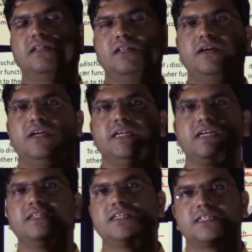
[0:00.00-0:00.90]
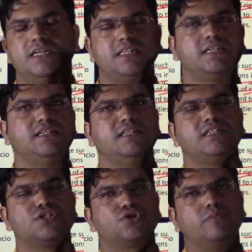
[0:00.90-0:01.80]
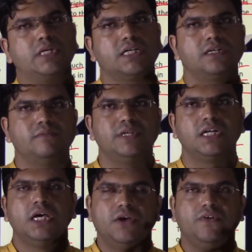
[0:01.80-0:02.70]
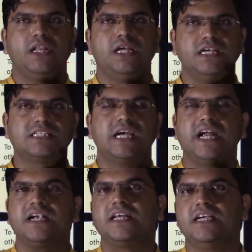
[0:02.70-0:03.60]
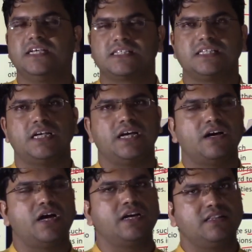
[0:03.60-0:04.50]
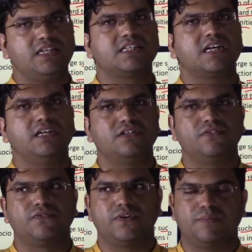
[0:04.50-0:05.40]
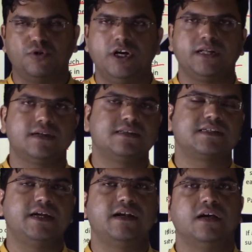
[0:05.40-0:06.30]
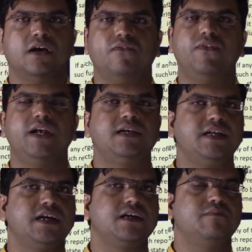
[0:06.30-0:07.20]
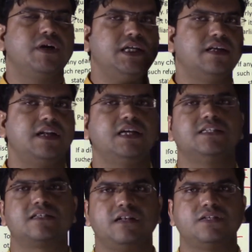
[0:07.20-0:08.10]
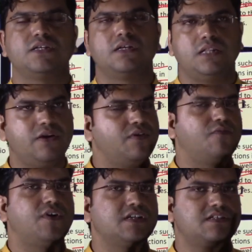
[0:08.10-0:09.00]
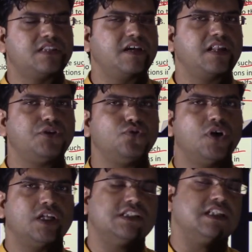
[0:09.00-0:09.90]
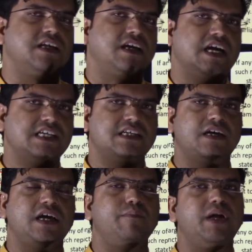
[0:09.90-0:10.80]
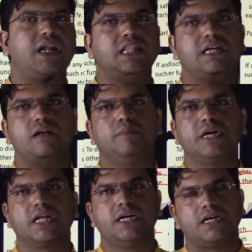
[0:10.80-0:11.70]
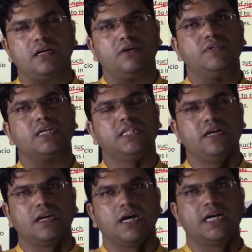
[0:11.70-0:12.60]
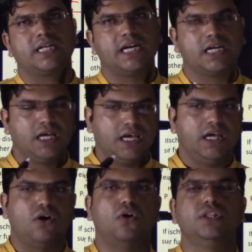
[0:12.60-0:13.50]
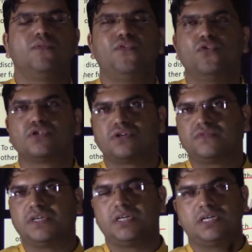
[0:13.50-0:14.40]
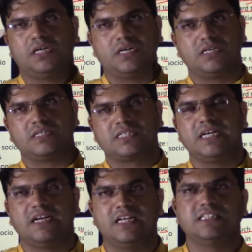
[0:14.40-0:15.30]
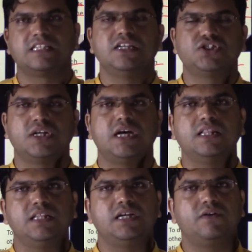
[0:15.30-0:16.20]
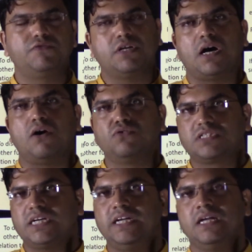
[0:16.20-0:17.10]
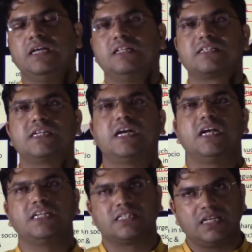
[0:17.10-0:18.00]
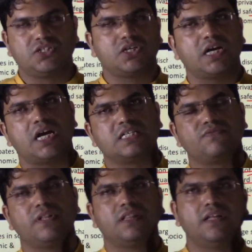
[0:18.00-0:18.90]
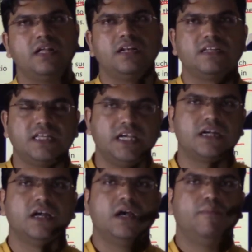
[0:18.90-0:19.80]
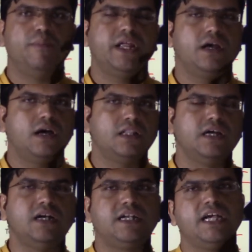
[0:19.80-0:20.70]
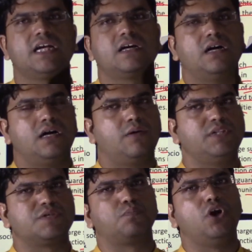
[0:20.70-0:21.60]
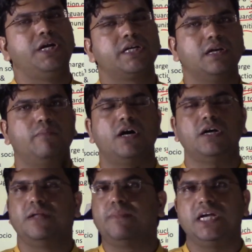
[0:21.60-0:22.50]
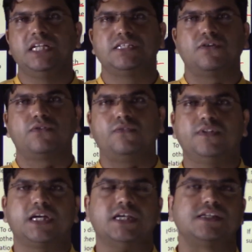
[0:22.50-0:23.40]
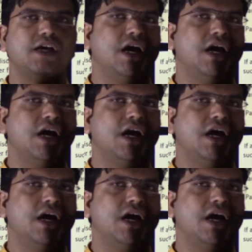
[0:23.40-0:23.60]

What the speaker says: They'll take the statement that Nitish Kumar government is anti-SC. And these kind of political stand, when taken by the legislature, they'll do that, they as a MLA they'll be critical of they'll attack on the floors of the state legislature, and thereafter outside the state legislature as well, they'll take this political mileage out of the case.